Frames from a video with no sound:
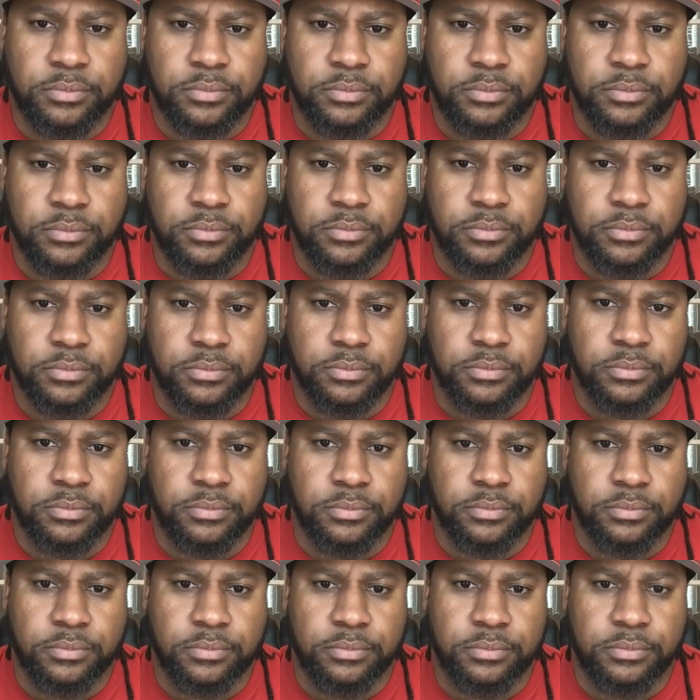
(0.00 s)

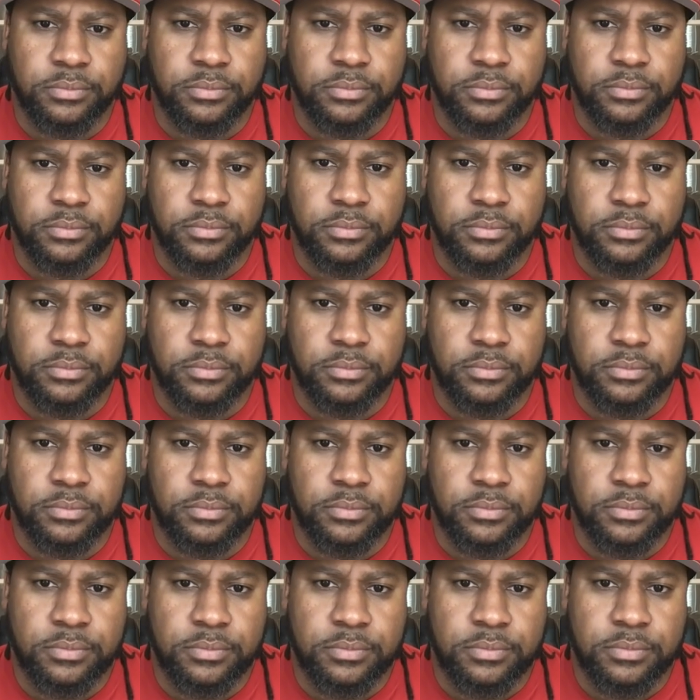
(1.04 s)

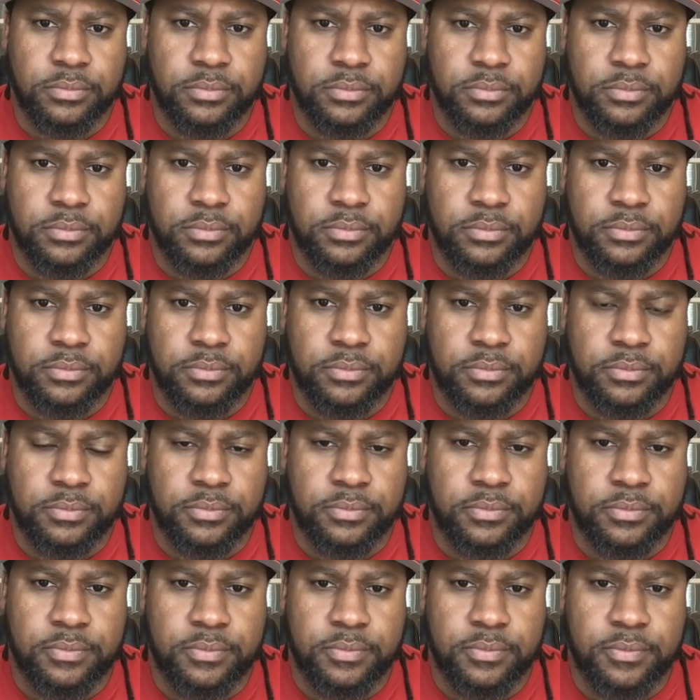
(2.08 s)

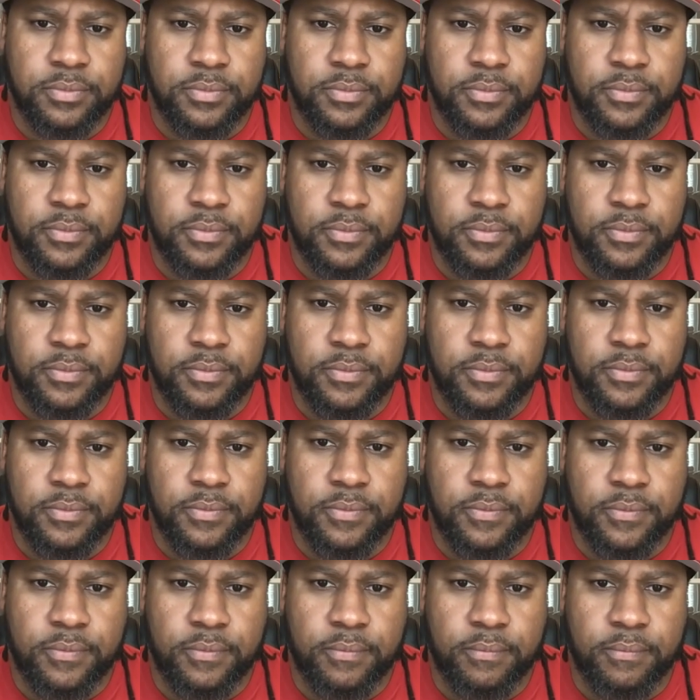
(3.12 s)

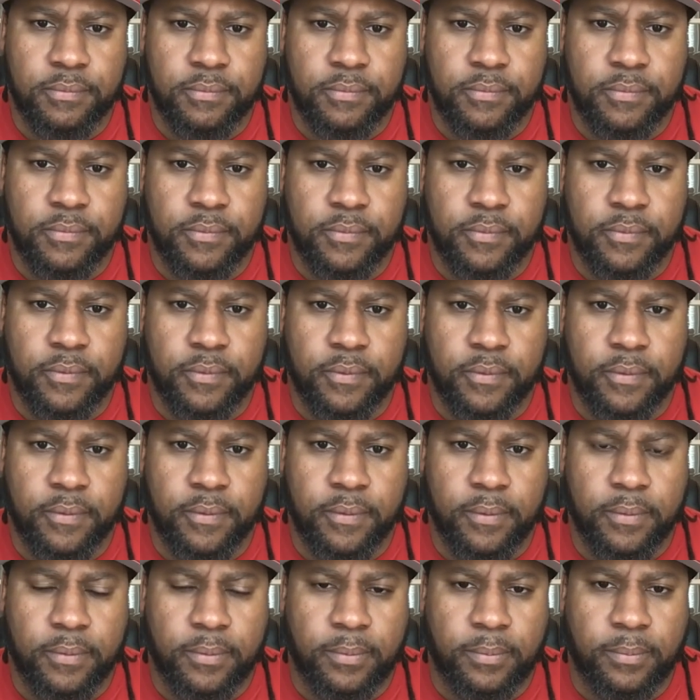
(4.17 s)

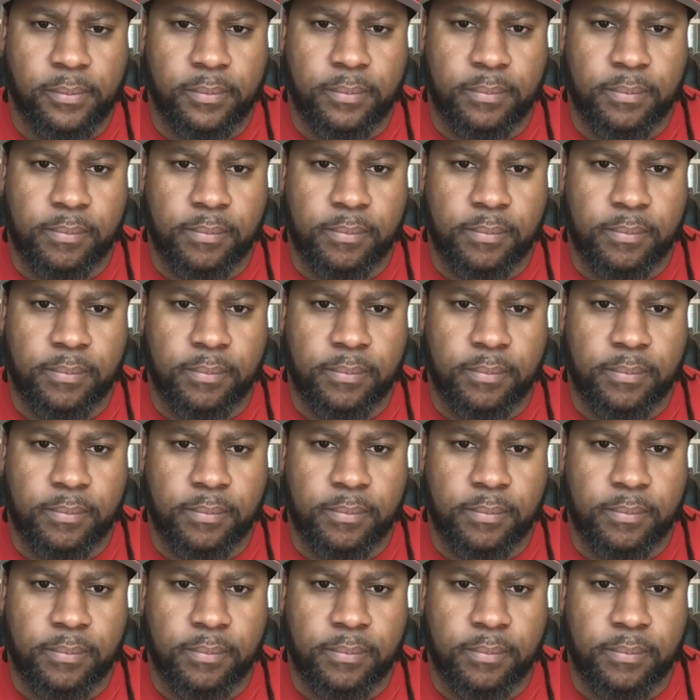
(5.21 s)
(not speaking)